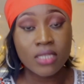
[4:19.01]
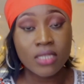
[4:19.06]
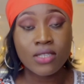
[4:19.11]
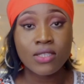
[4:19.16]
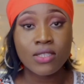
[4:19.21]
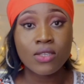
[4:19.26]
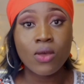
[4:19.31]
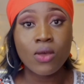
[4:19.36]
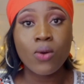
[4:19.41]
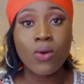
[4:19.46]

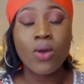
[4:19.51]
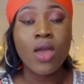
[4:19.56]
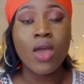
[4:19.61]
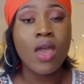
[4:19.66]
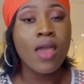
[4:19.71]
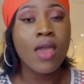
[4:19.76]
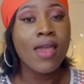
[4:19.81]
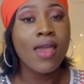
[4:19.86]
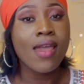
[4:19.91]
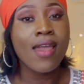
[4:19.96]
So
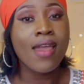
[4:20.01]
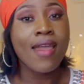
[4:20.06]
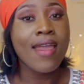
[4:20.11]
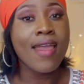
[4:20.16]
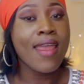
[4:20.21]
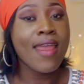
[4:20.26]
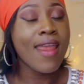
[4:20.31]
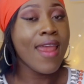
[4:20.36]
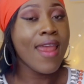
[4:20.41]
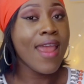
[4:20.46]

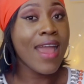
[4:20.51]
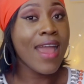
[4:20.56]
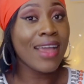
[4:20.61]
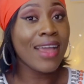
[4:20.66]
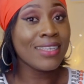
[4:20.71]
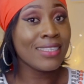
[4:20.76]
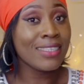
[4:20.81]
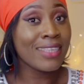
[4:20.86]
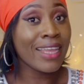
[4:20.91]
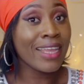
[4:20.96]
I
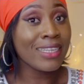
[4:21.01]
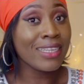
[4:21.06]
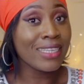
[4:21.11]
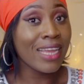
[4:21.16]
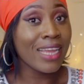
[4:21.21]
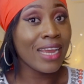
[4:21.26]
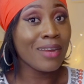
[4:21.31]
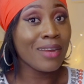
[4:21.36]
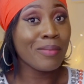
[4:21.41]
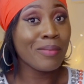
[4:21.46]
said
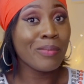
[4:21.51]
that,